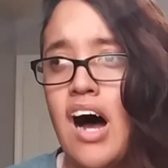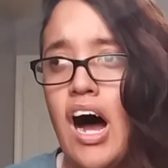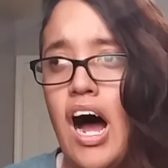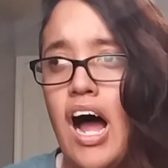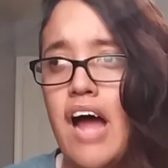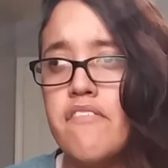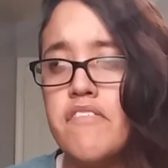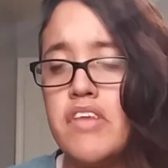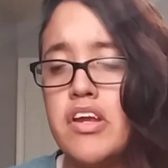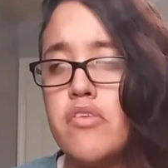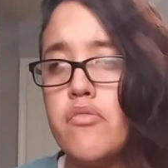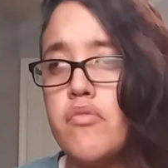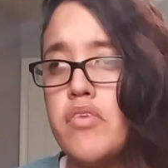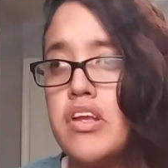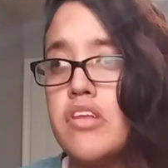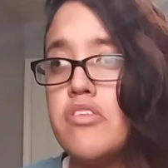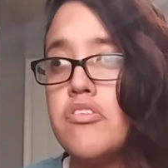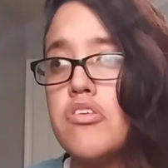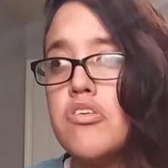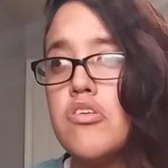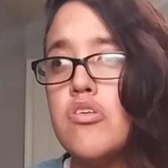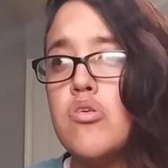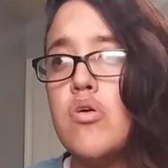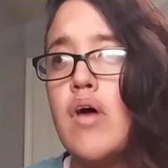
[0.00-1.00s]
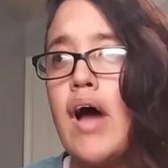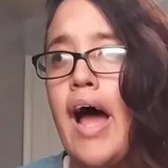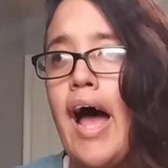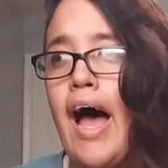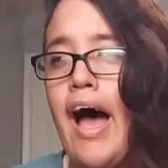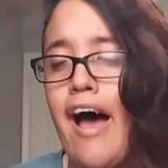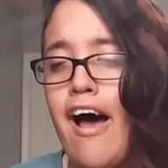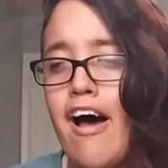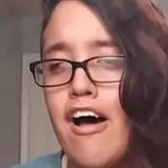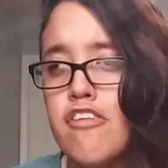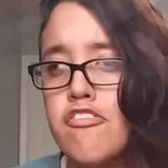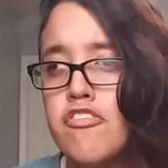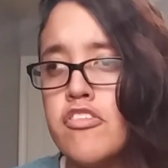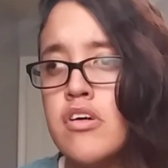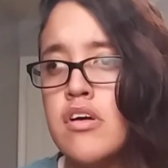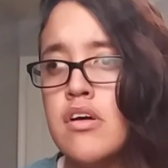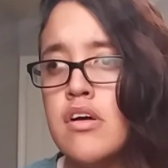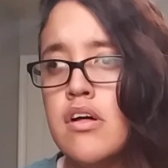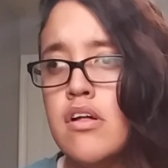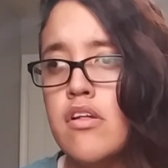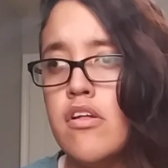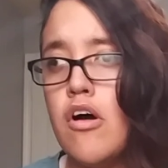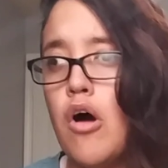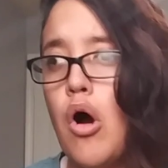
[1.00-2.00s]
I mean, we do have
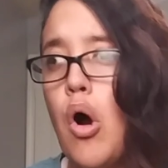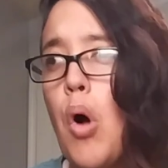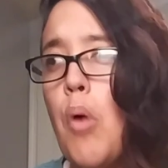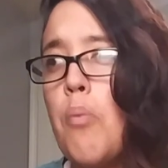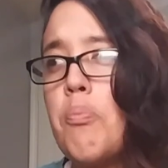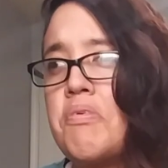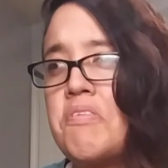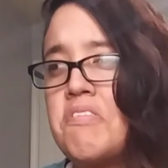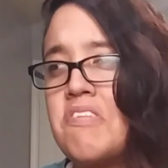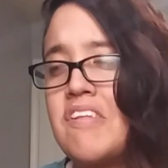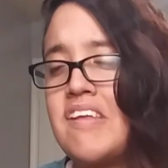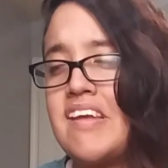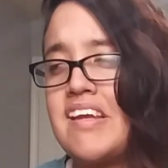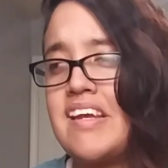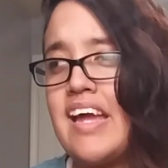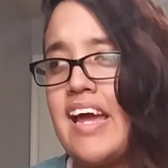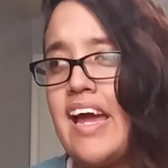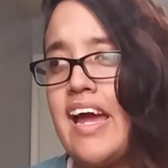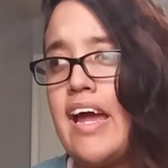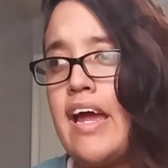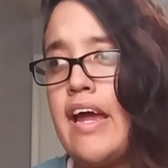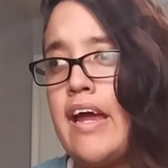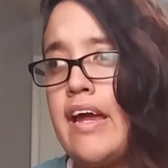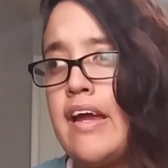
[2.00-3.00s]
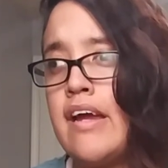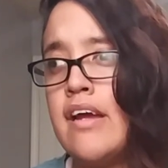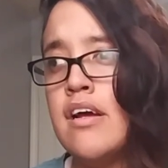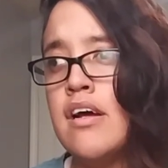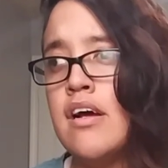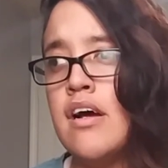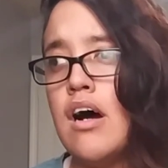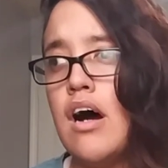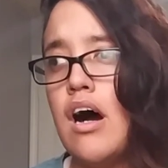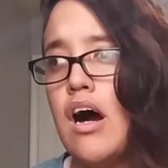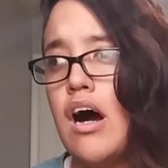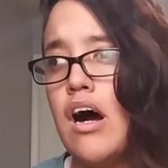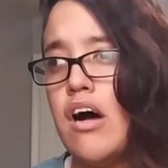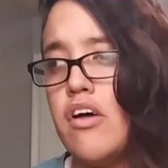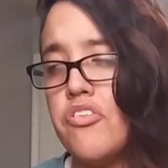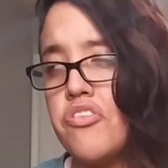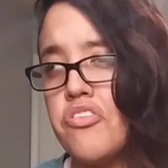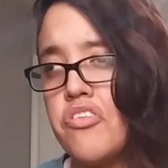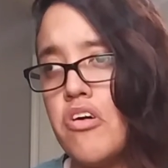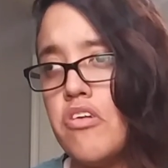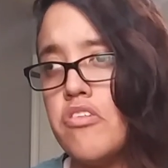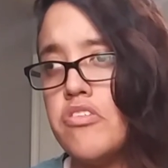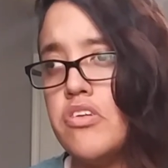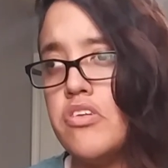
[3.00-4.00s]
openly gay
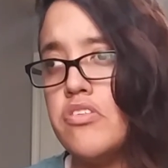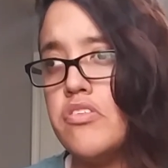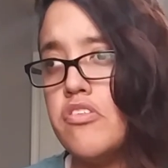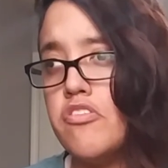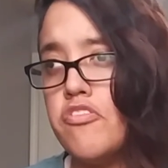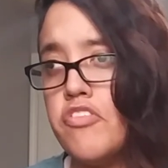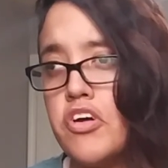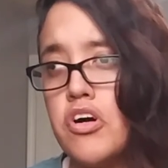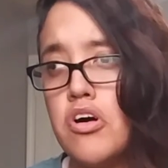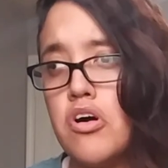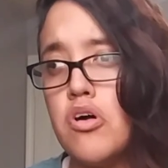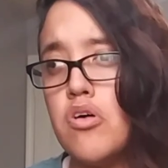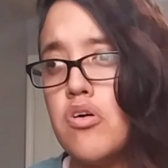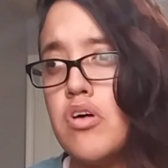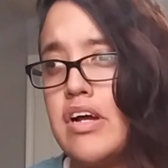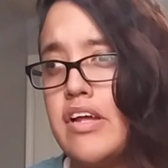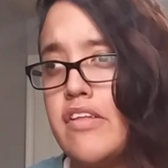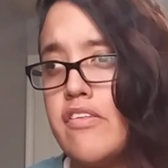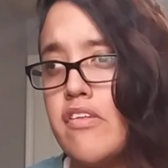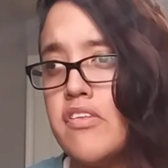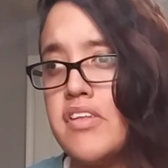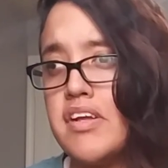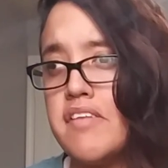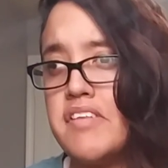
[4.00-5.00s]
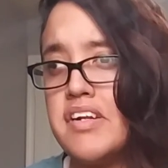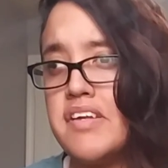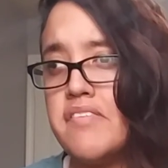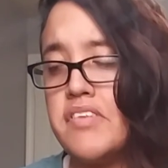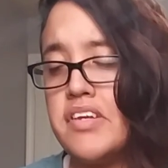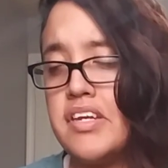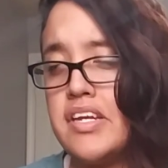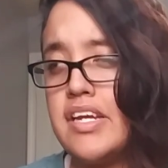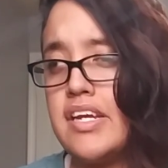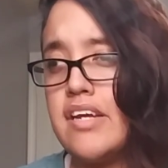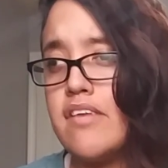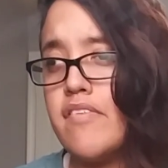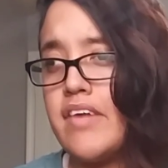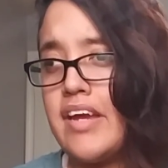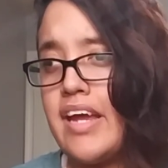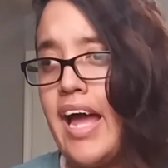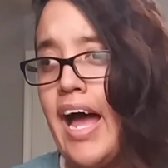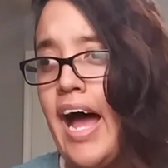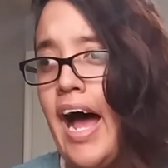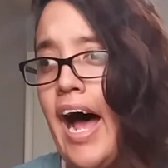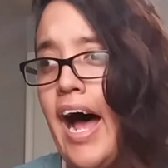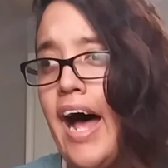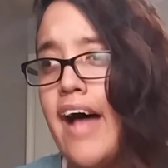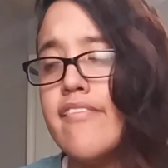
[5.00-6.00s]
Sonya Deville in the WWE. We
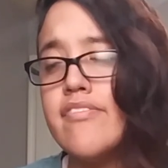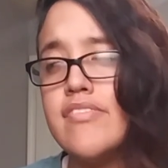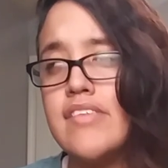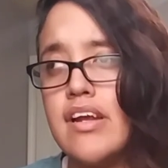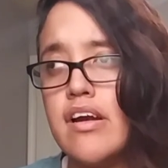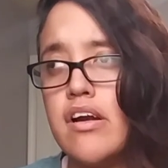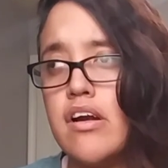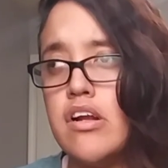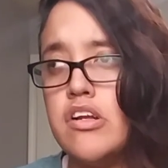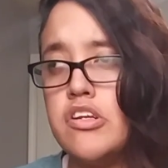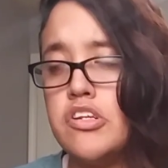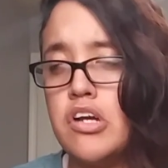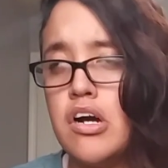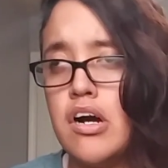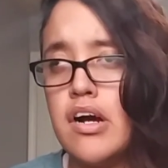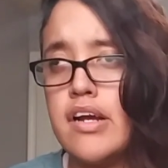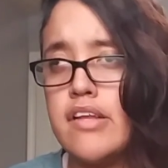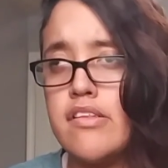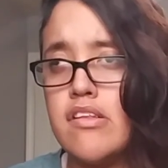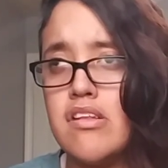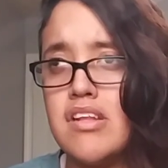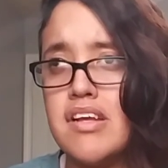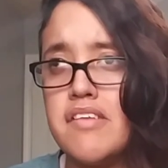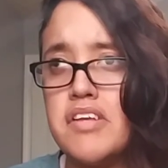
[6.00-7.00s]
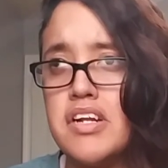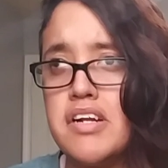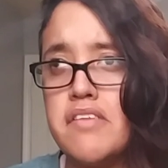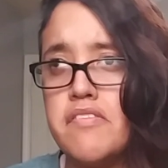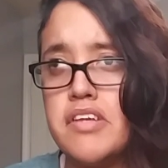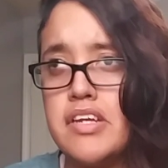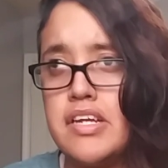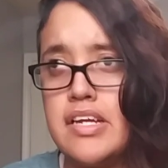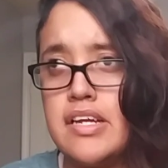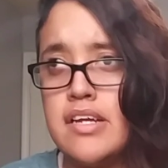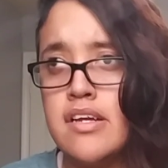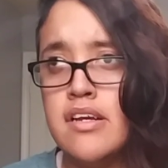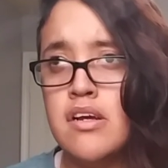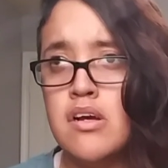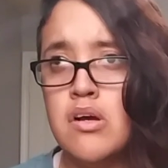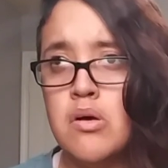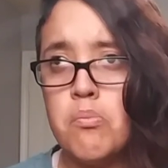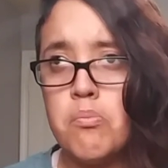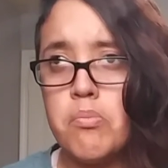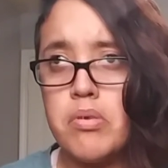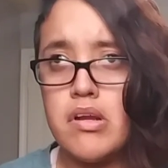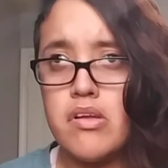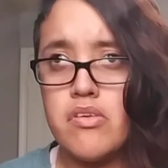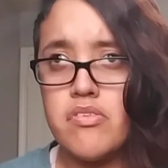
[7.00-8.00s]
had Darren Young in the WWE.
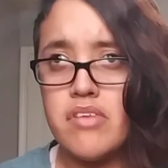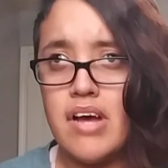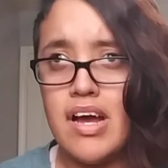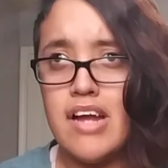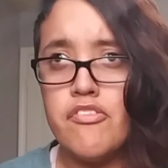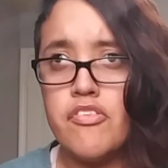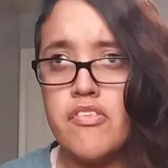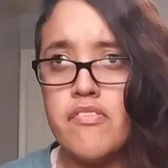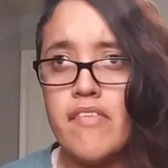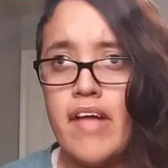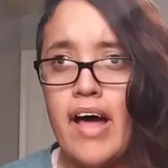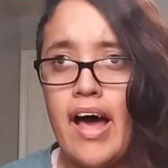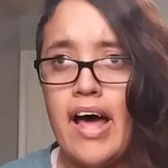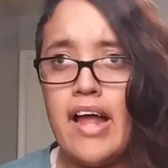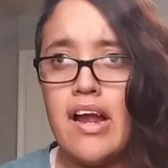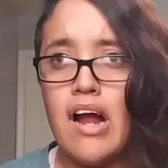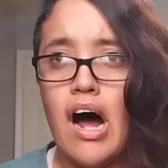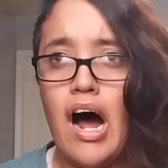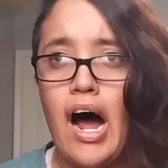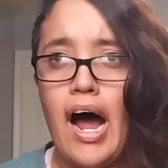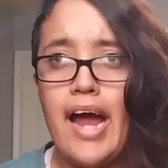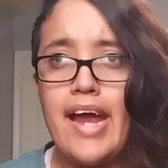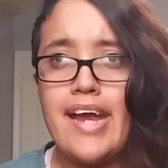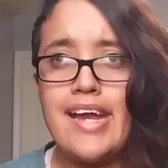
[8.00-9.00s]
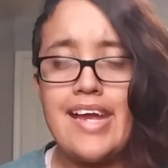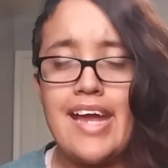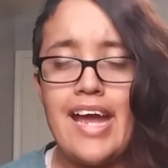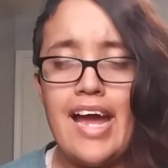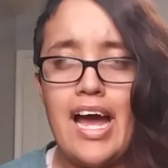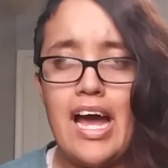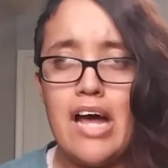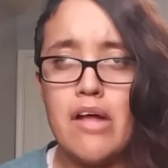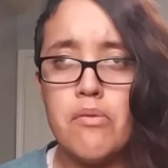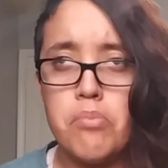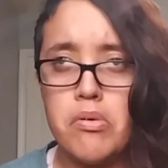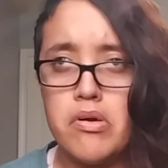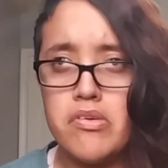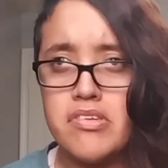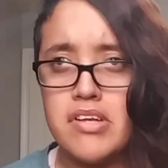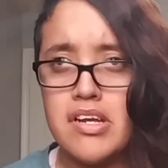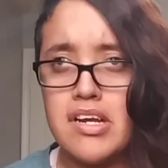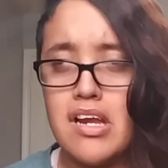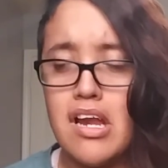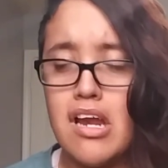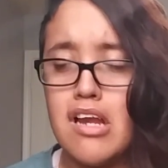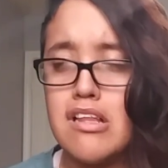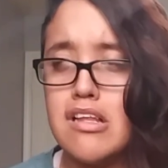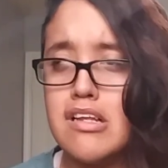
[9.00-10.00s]
But aside from that, I can't
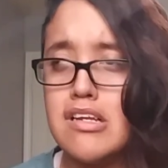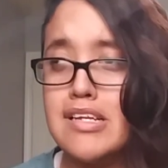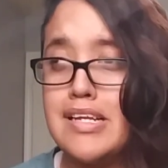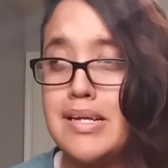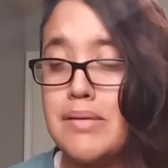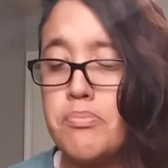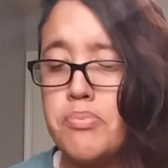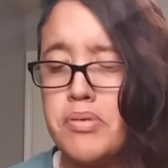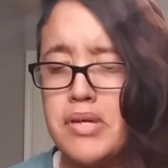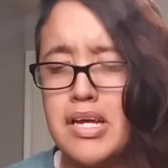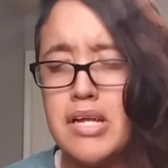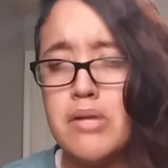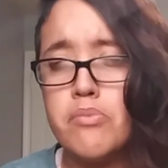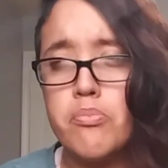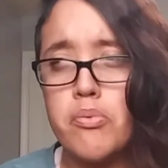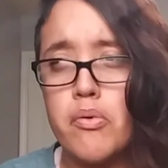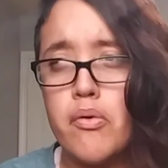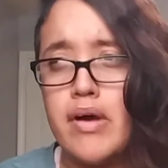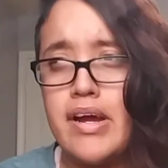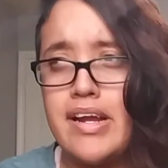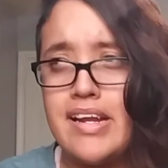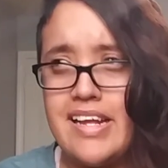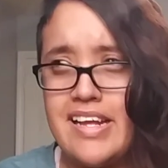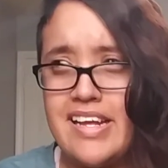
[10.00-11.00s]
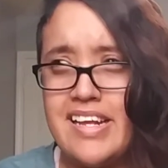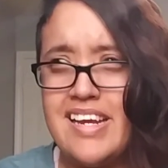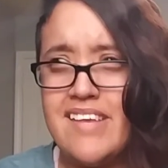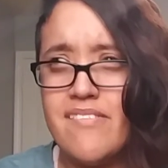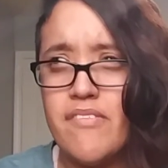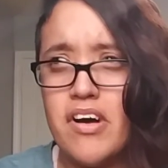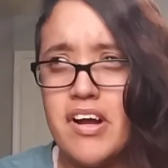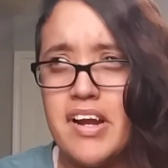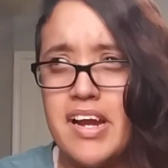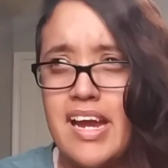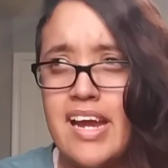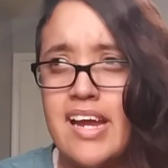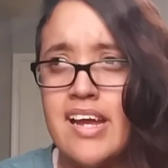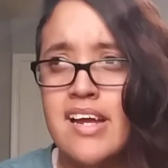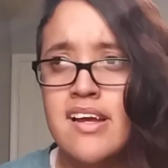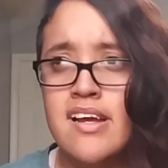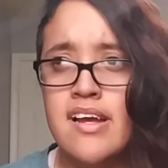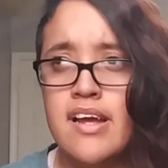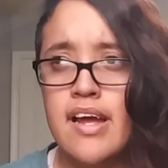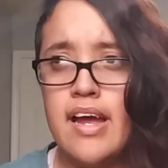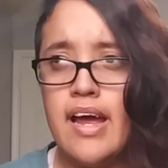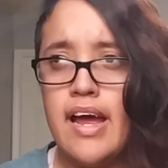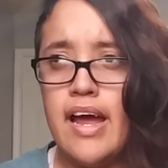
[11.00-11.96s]
particularly pinpoint anybody.